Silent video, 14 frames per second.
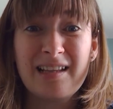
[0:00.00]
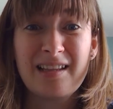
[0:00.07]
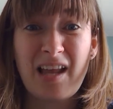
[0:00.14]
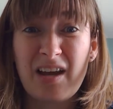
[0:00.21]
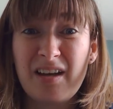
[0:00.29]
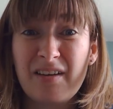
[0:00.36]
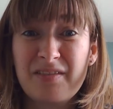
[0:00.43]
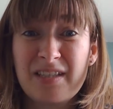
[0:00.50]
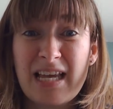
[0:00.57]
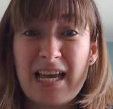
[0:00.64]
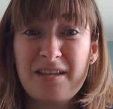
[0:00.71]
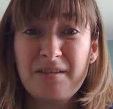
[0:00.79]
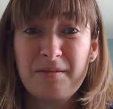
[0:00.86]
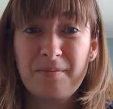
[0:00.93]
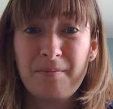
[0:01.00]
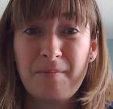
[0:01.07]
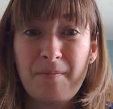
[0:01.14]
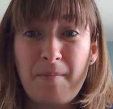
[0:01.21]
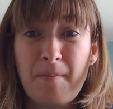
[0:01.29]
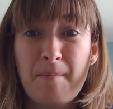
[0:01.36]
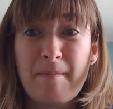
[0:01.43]
Like I've said,
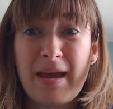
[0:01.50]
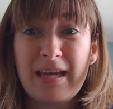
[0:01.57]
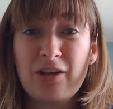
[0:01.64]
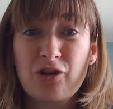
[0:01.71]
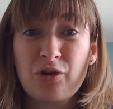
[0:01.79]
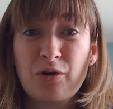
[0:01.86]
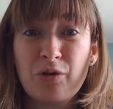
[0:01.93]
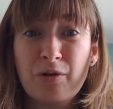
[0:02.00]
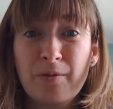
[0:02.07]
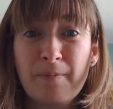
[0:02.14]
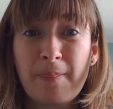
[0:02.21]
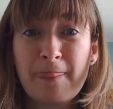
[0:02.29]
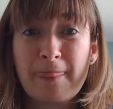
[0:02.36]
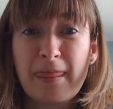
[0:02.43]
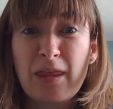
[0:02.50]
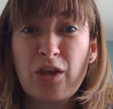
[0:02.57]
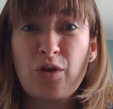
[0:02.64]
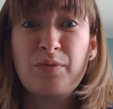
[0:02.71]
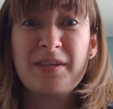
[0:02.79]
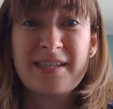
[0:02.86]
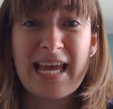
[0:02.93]
make sure
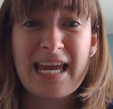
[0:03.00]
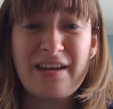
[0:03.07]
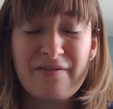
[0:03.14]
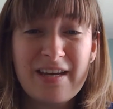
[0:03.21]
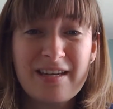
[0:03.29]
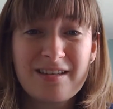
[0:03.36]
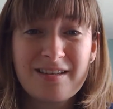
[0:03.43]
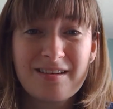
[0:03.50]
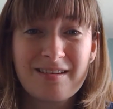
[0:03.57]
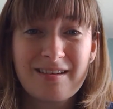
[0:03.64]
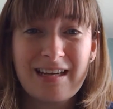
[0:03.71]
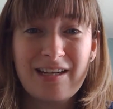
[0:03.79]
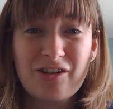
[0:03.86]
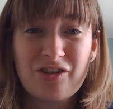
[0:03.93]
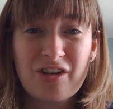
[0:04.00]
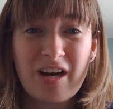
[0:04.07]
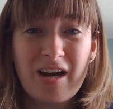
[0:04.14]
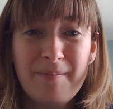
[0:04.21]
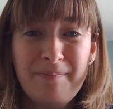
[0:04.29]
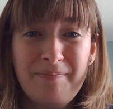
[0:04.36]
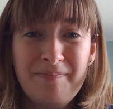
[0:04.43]
you save it each
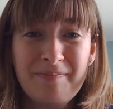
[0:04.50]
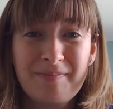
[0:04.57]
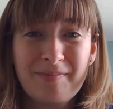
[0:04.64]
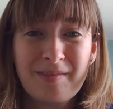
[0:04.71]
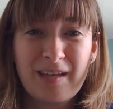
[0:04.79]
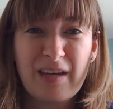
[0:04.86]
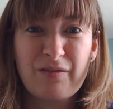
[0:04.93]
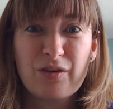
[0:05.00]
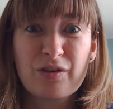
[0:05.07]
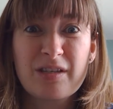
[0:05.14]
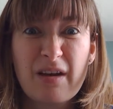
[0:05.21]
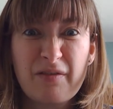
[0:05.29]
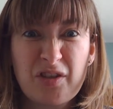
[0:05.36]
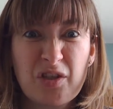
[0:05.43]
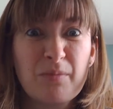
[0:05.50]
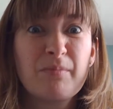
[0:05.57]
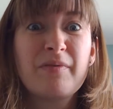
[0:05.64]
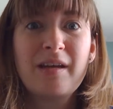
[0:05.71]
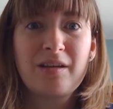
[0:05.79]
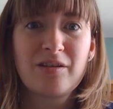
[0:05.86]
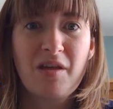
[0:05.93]
time. Give yourself
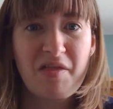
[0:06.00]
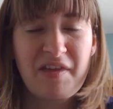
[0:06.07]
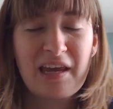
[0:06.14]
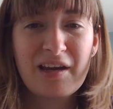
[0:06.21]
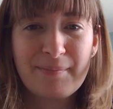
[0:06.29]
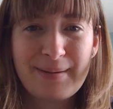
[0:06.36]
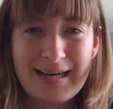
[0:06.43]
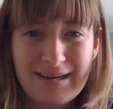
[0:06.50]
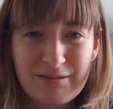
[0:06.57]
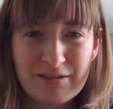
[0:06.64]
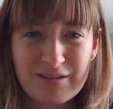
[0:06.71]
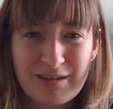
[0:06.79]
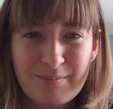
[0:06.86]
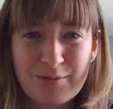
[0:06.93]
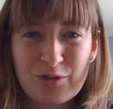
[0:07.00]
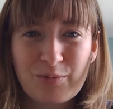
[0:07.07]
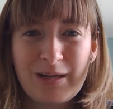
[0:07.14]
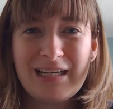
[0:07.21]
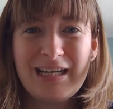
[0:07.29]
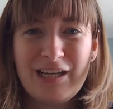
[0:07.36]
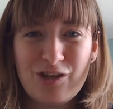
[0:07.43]
something to think about in
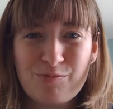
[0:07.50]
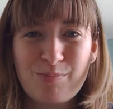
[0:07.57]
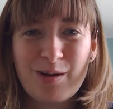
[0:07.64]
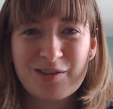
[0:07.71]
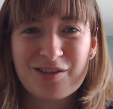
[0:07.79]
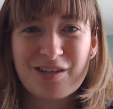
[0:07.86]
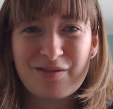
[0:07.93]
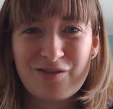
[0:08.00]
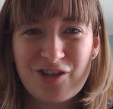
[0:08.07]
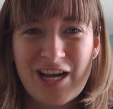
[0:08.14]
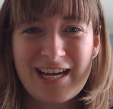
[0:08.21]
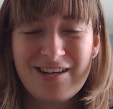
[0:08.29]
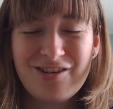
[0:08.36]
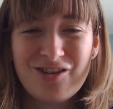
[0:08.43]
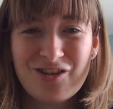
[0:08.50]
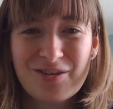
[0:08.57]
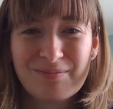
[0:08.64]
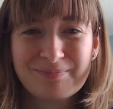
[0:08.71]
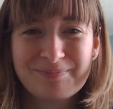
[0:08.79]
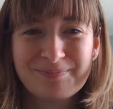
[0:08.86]
between each positive change.